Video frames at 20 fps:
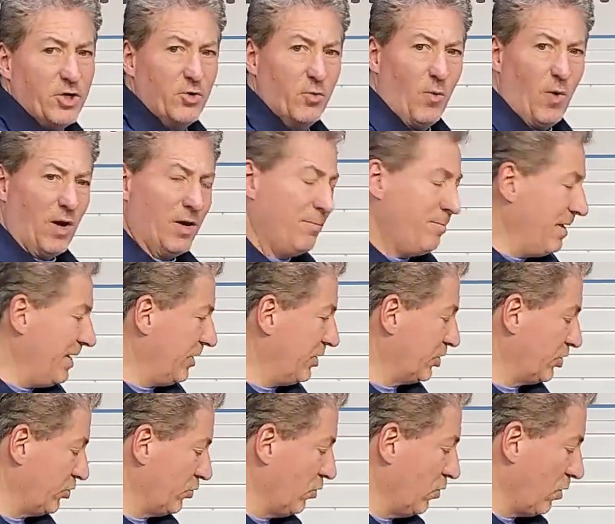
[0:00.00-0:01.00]
you want to make
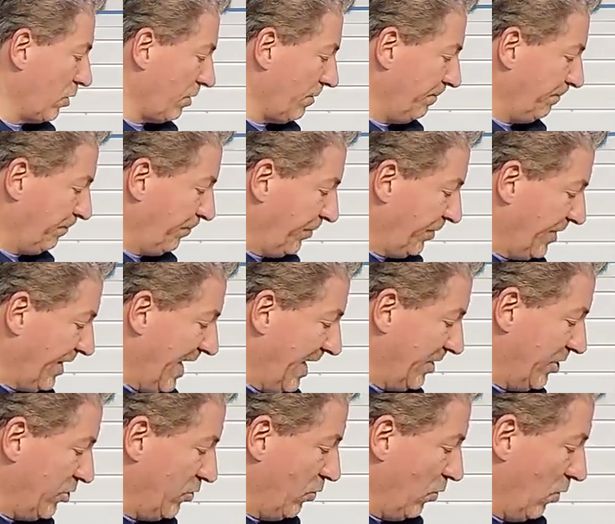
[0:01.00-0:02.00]
sure
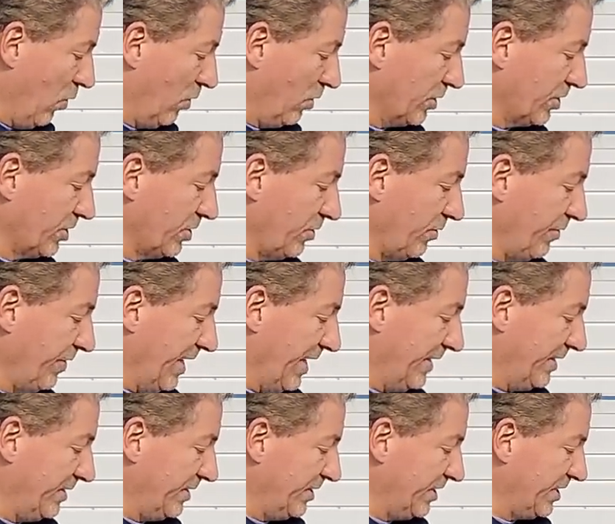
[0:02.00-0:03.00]
that you also
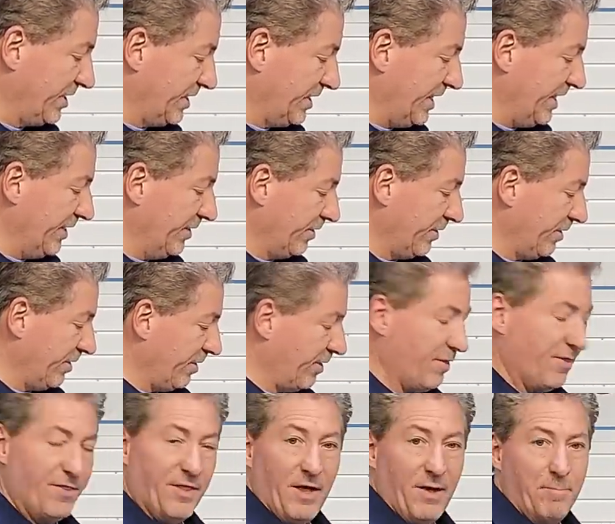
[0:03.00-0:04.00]
then seal
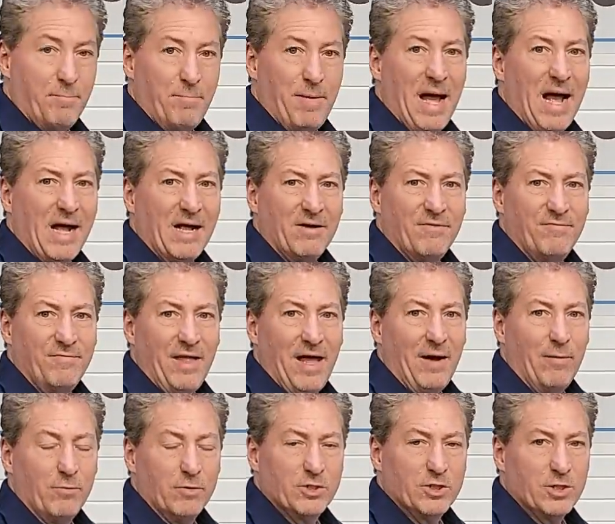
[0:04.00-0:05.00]
the back of
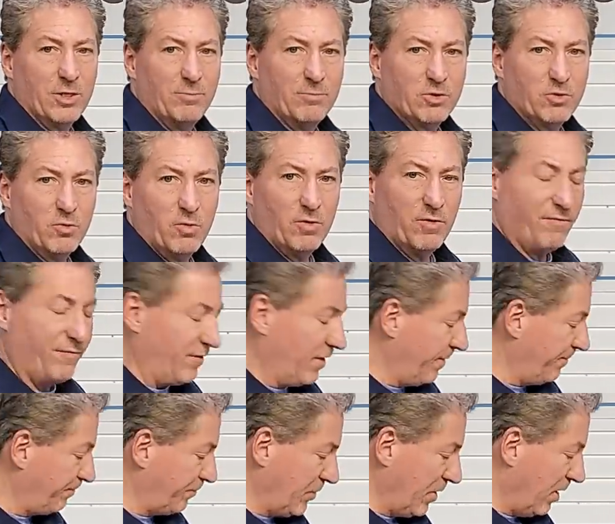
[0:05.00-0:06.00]
that with some sort of
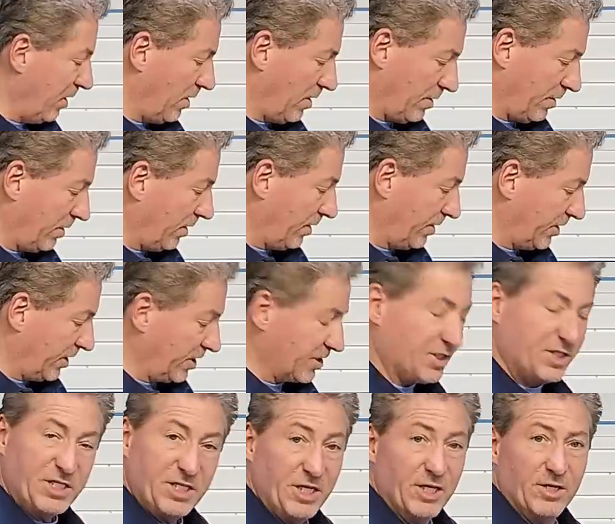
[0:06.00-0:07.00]
a
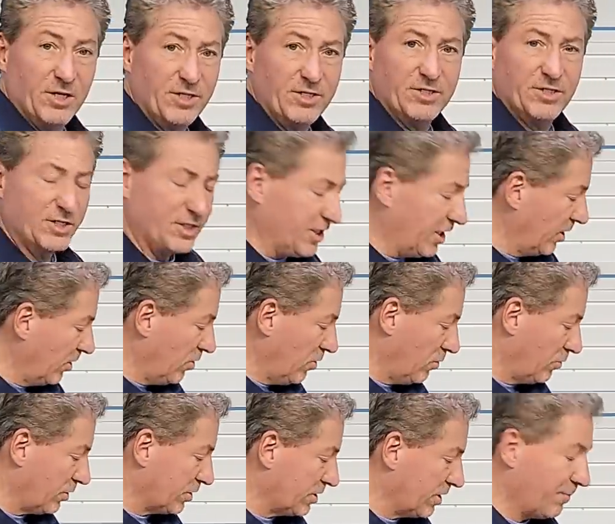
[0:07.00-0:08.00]
sealant,
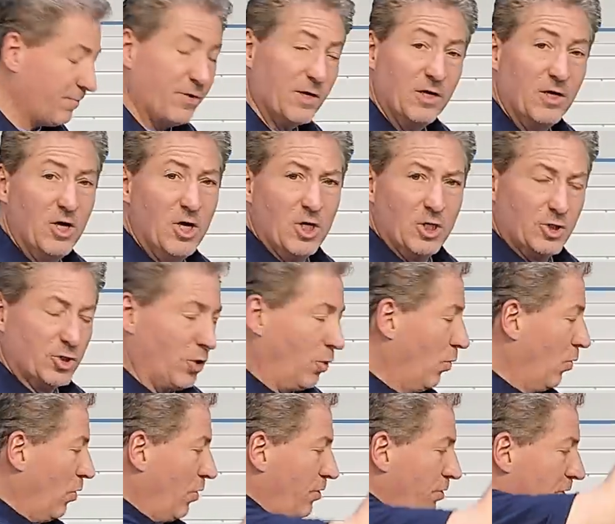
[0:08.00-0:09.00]
silicone or something, so
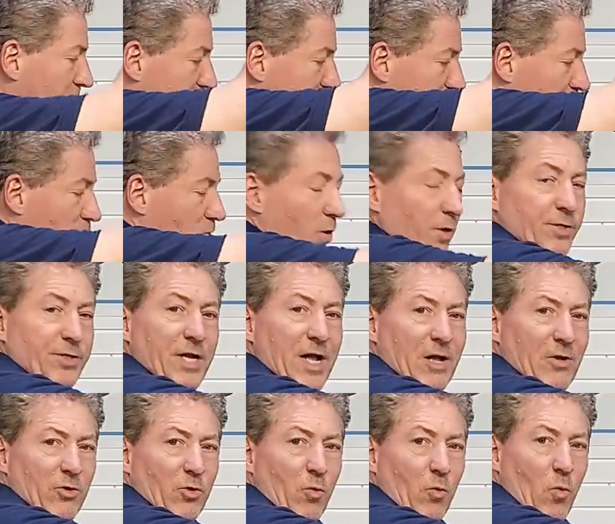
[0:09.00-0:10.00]
water doesn't run
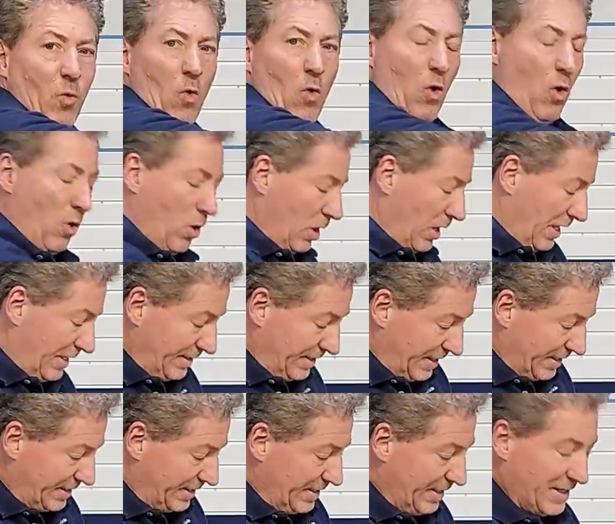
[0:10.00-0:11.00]
down the wall and
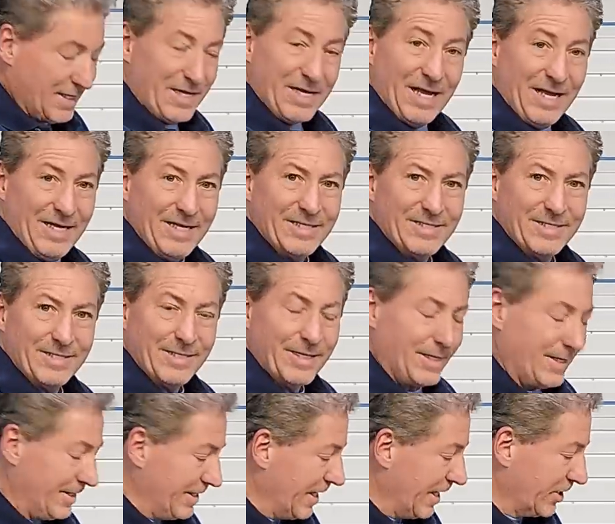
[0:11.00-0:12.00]
then get into the
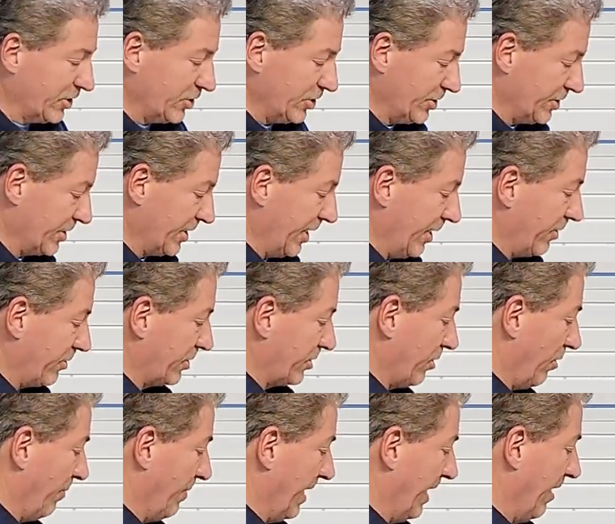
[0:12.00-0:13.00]
connections there.
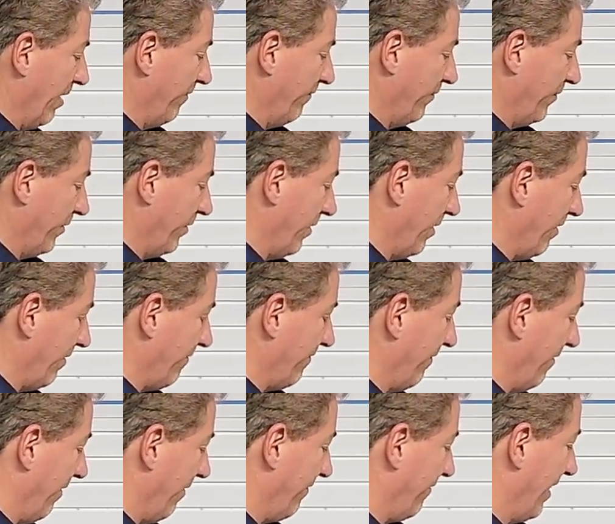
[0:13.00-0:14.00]
So be careful
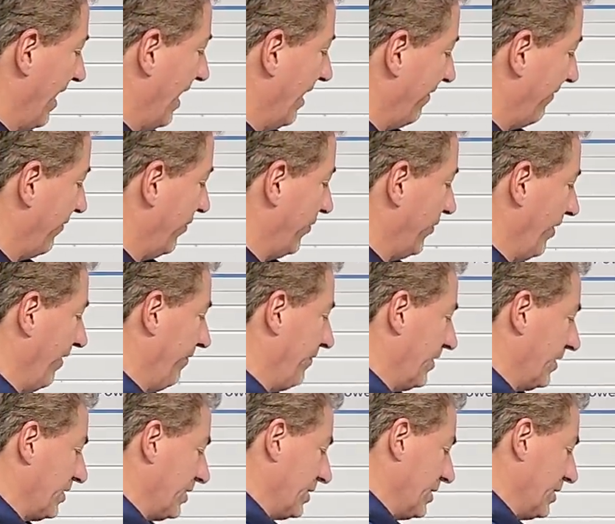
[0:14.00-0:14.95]
of that if this